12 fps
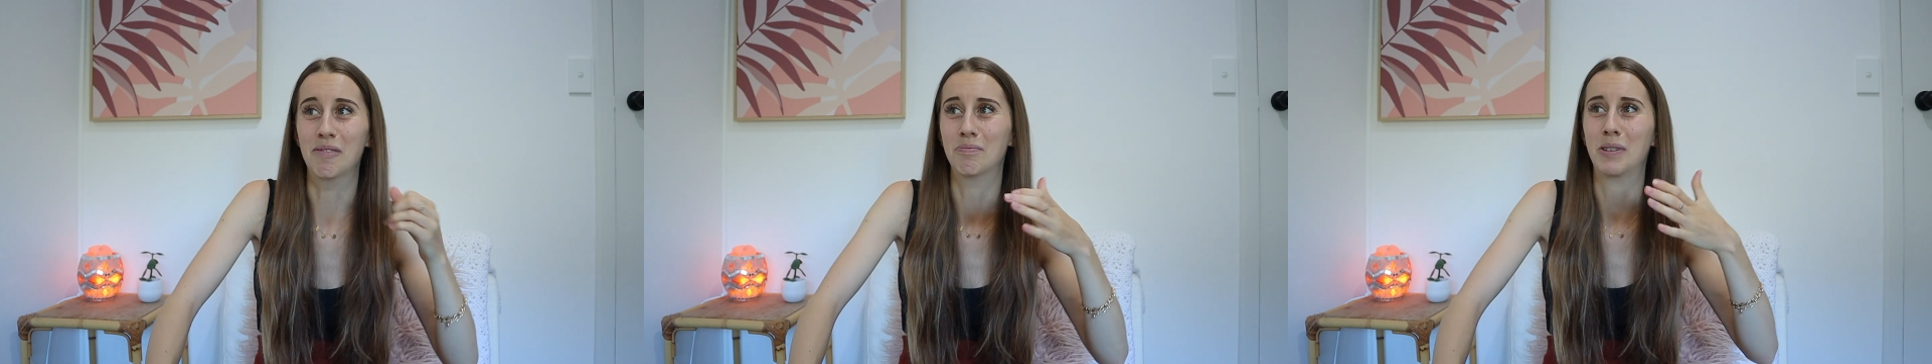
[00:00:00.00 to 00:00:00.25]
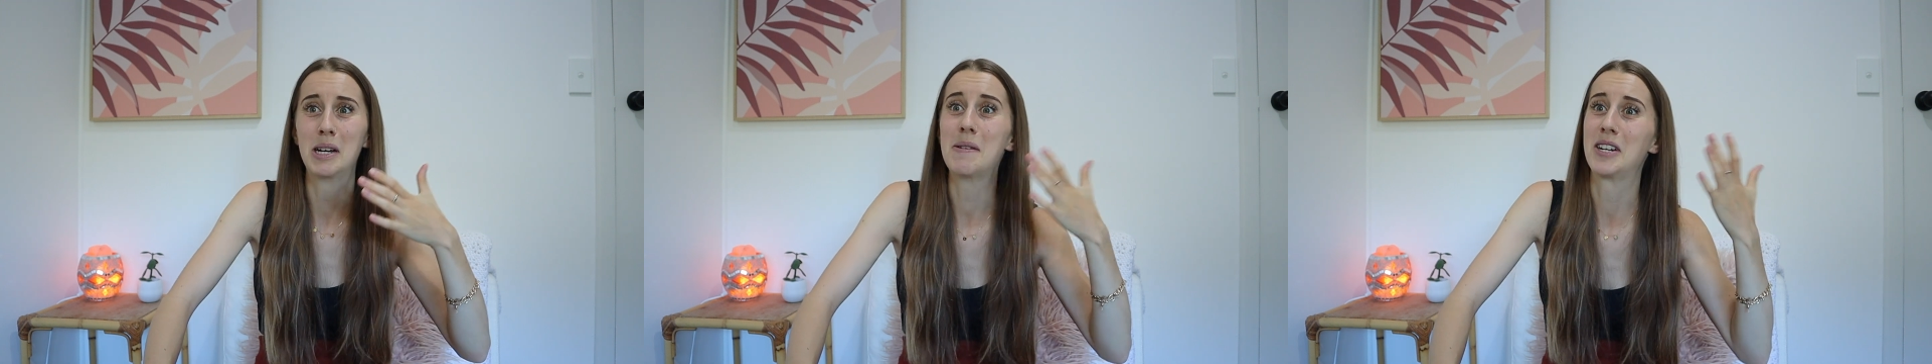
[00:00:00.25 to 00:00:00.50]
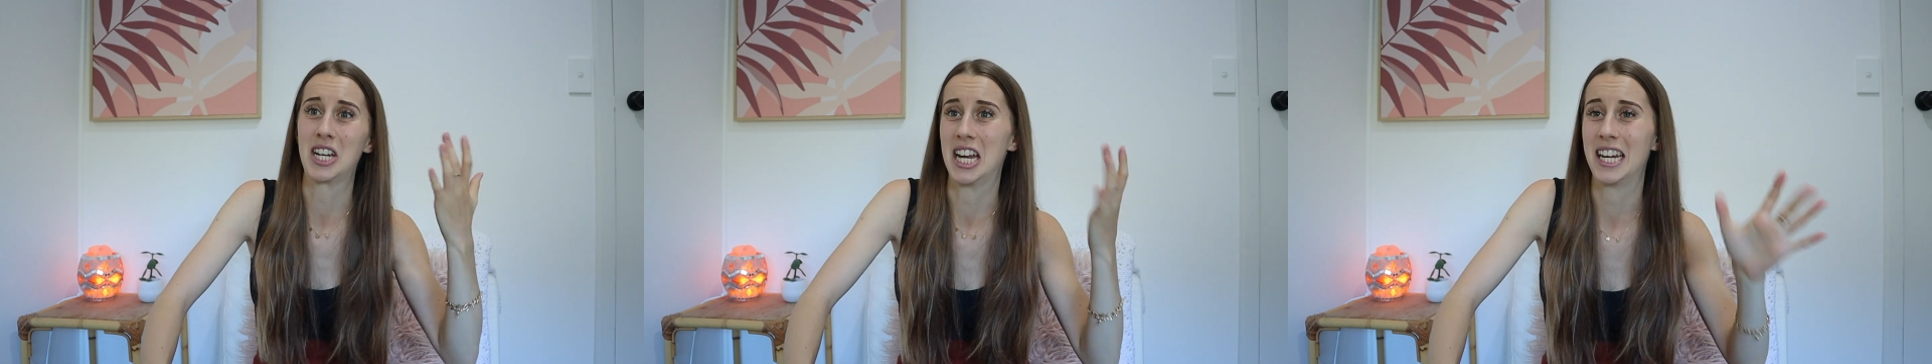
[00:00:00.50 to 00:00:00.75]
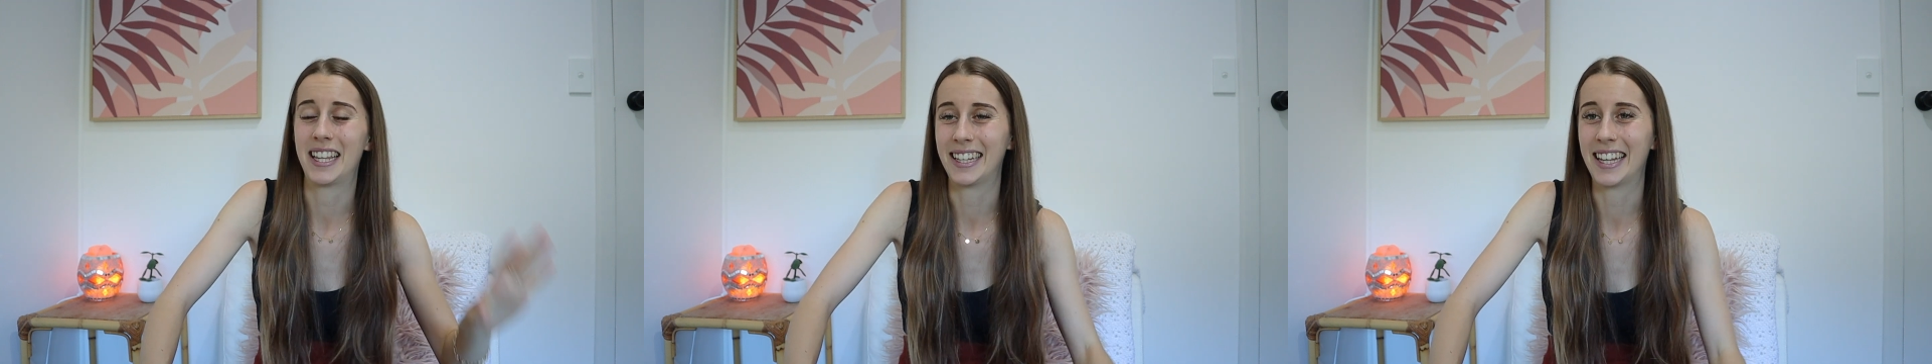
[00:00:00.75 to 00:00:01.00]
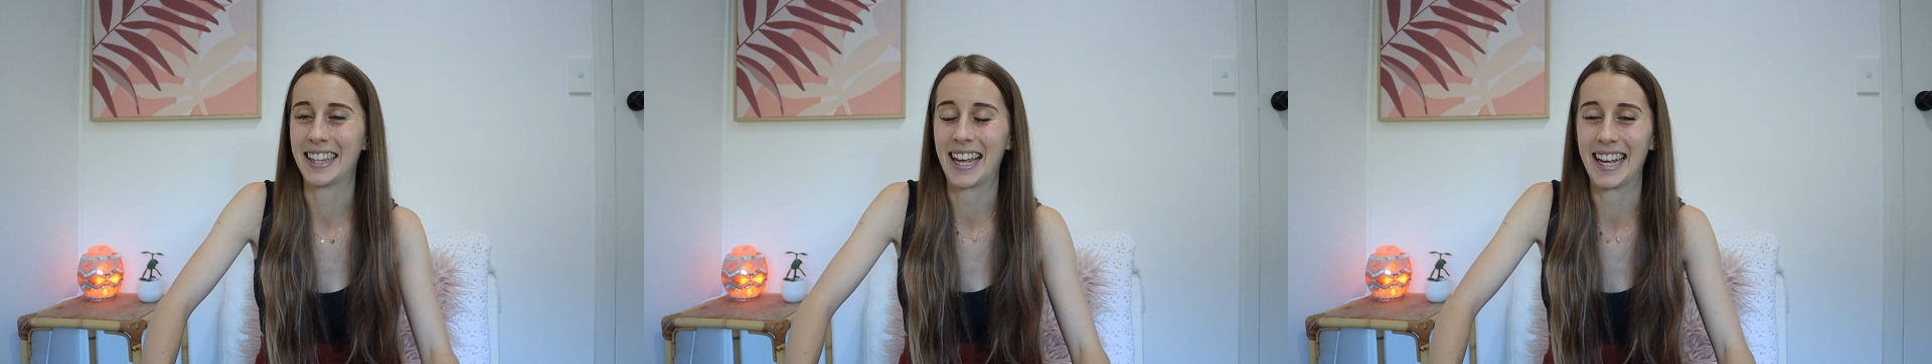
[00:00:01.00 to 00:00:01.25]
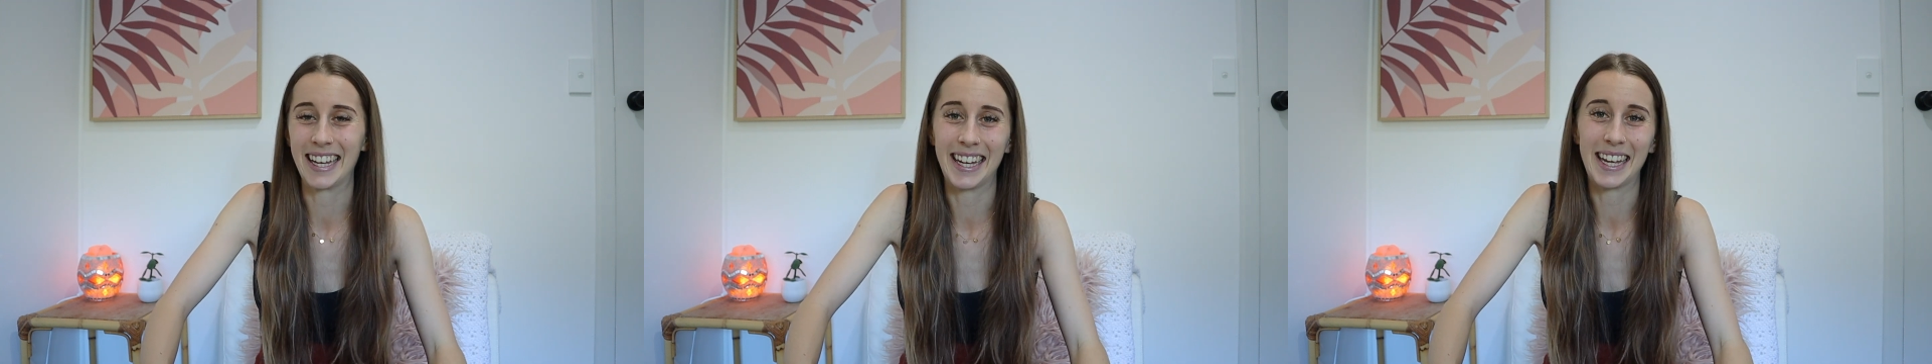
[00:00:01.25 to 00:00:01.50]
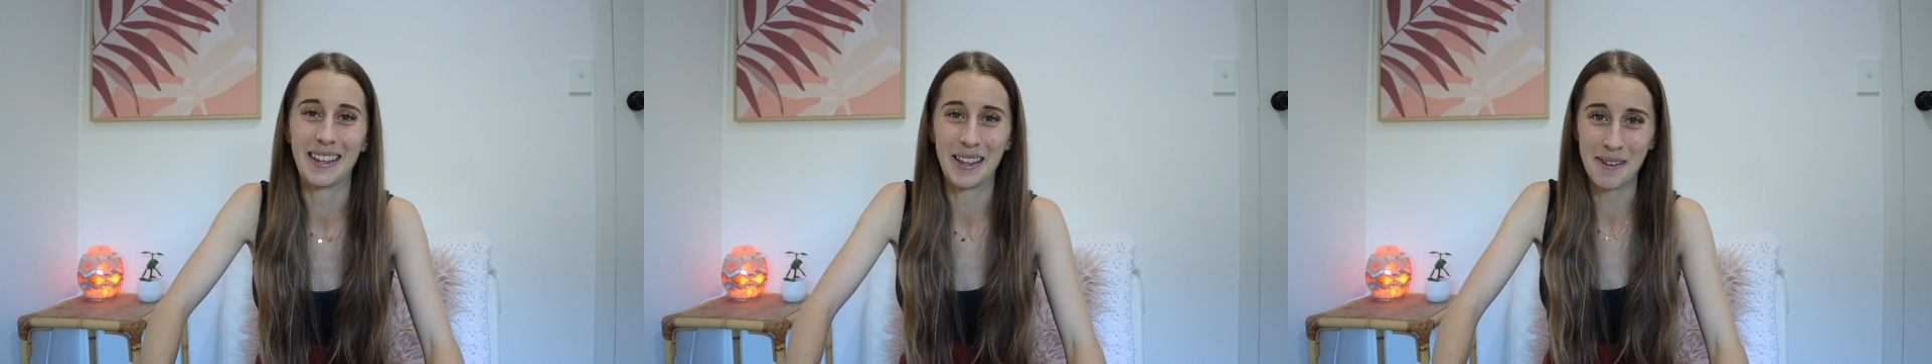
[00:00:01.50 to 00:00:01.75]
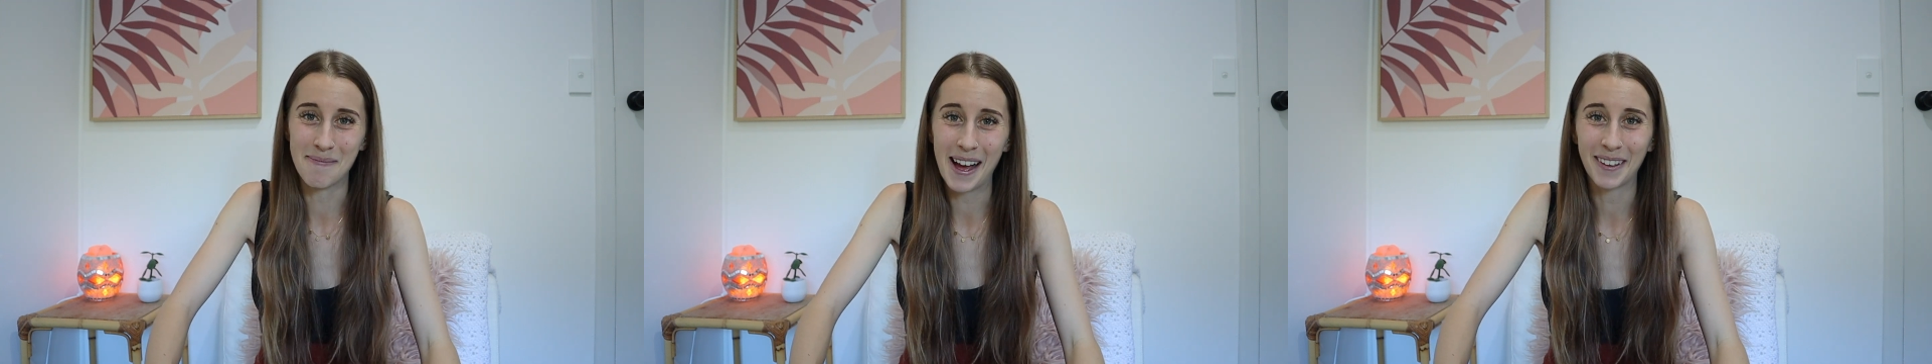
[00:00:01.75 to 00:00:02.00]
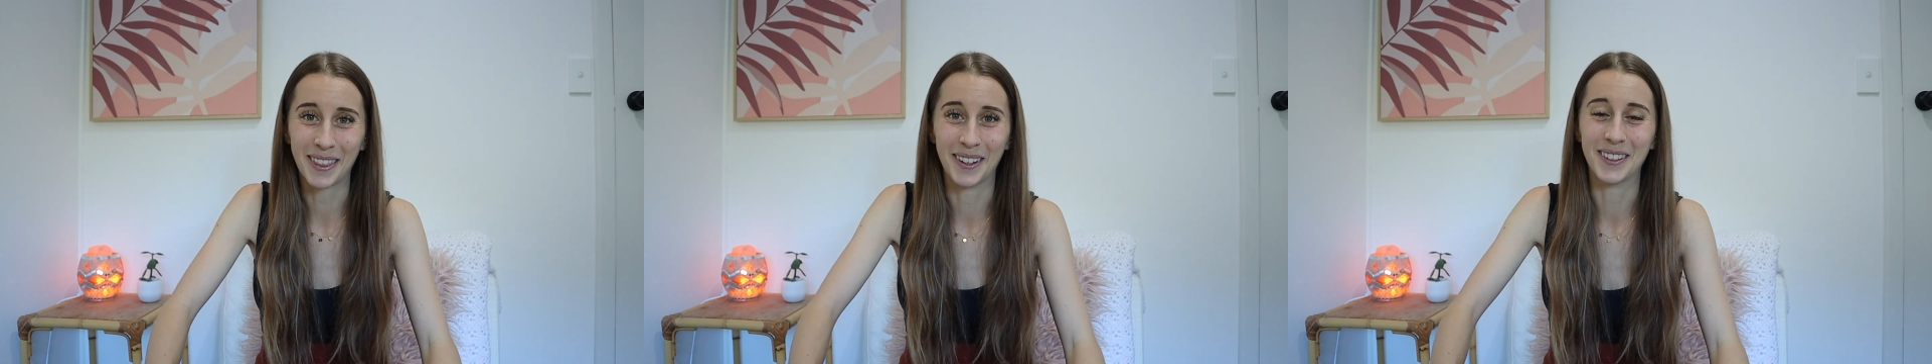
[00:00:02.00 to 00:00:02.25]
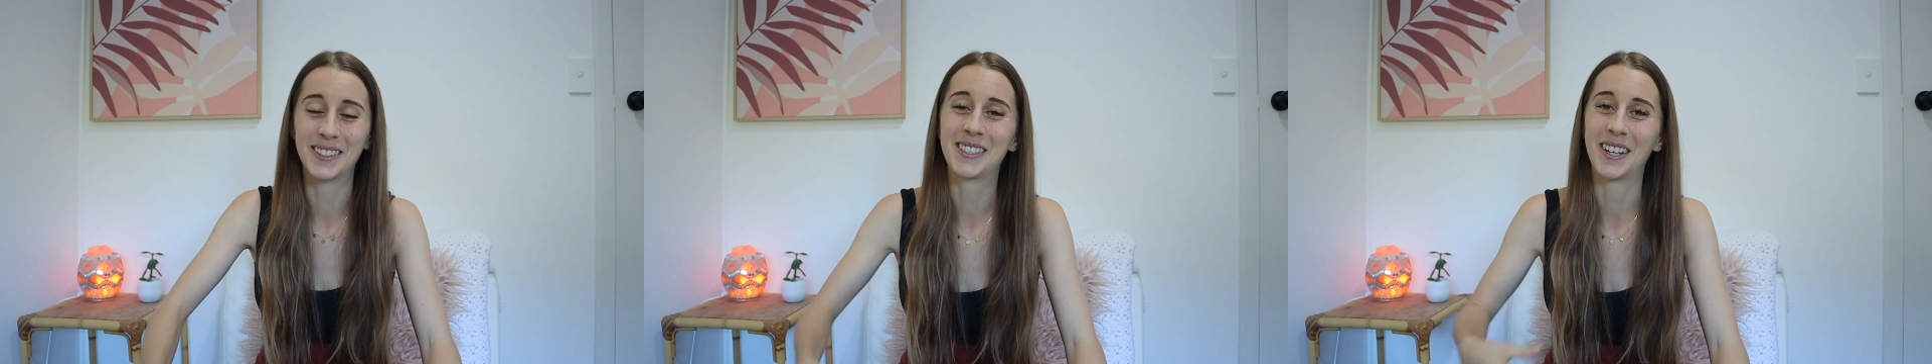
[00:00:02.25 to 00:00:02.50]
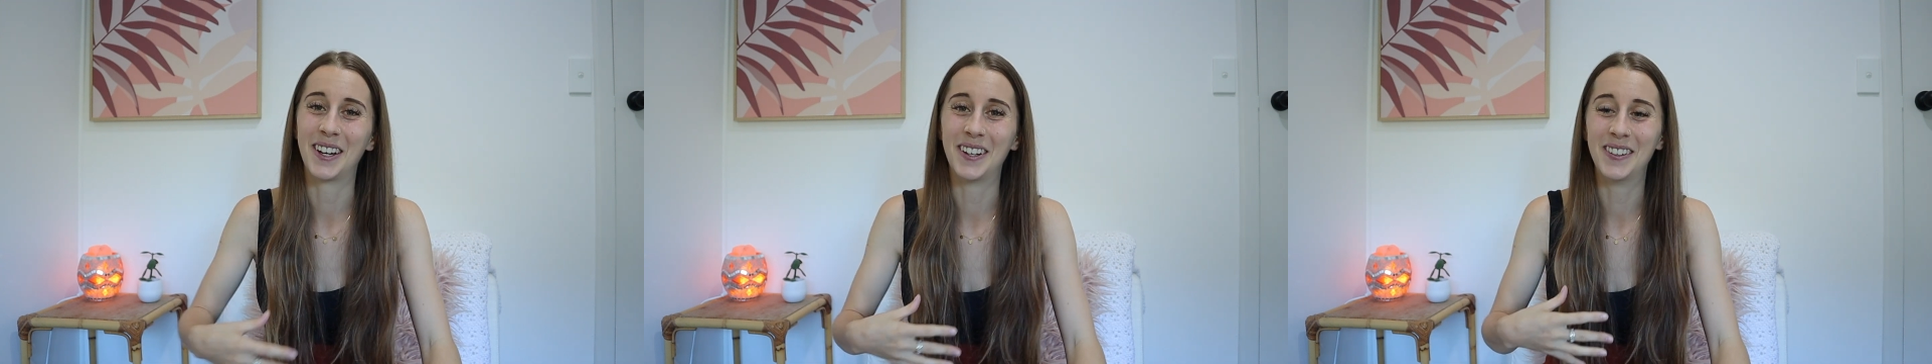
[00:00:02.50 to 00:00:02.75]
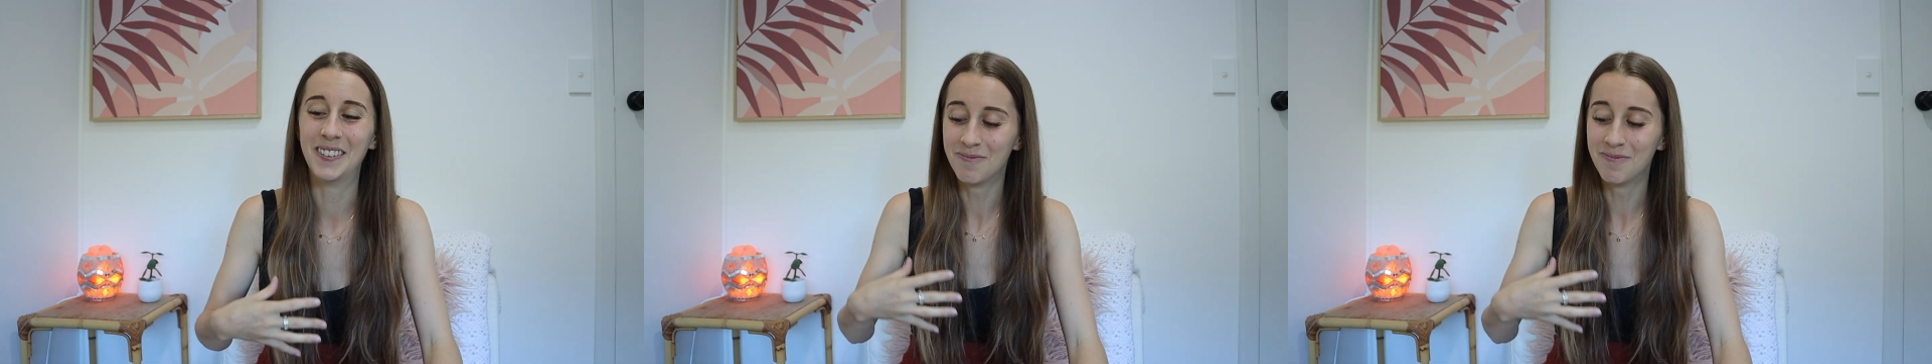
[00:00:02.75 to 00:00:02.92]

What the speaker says: pretty much anything that they can get their mouth on. So